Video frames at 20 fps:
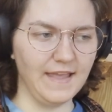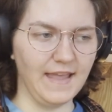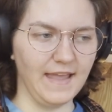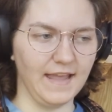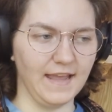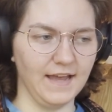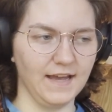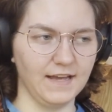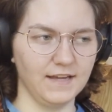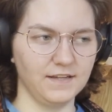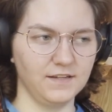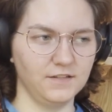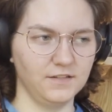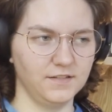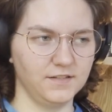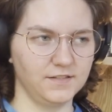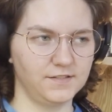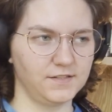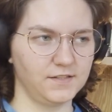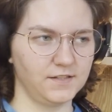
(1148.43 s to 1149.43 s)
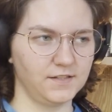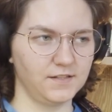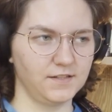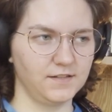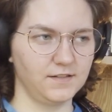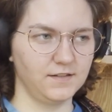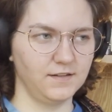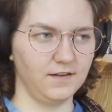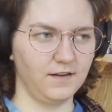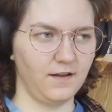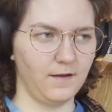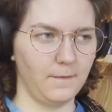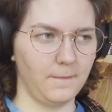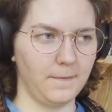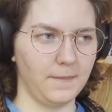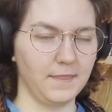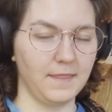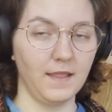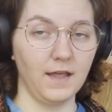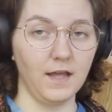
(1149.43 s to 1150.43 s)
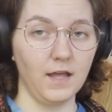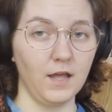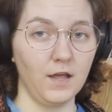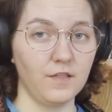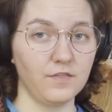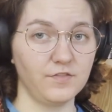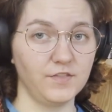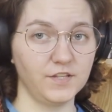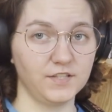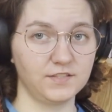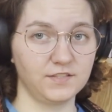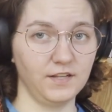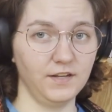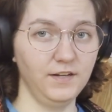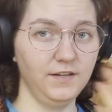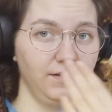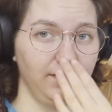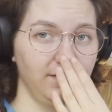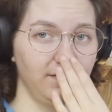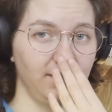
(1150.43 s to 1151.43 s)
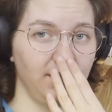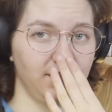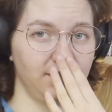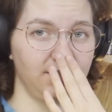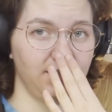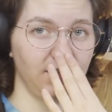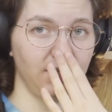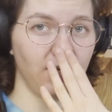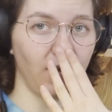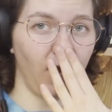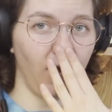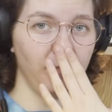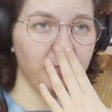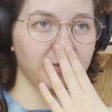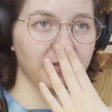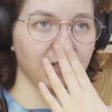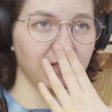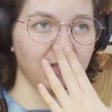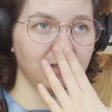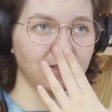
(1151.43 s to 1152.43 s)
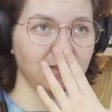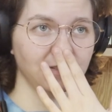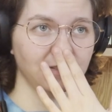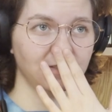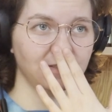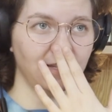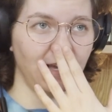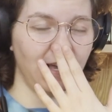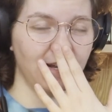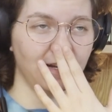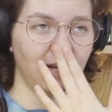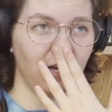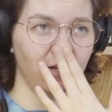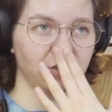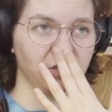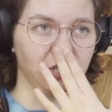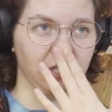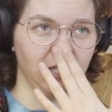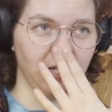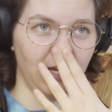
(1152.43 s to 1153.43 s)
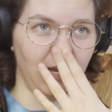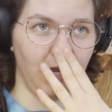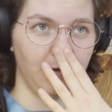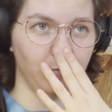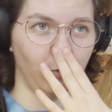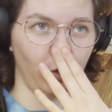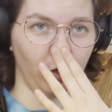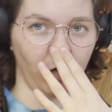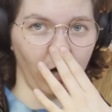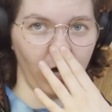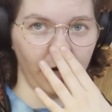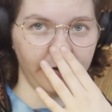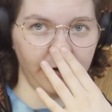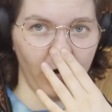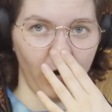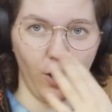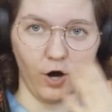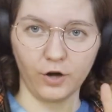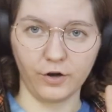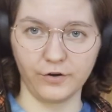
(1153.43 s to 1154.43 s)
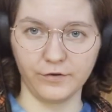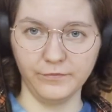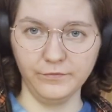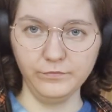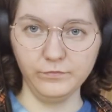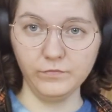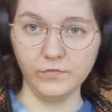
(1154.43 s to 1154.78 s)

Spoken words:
and the synopsis said Alcina and Morgana are,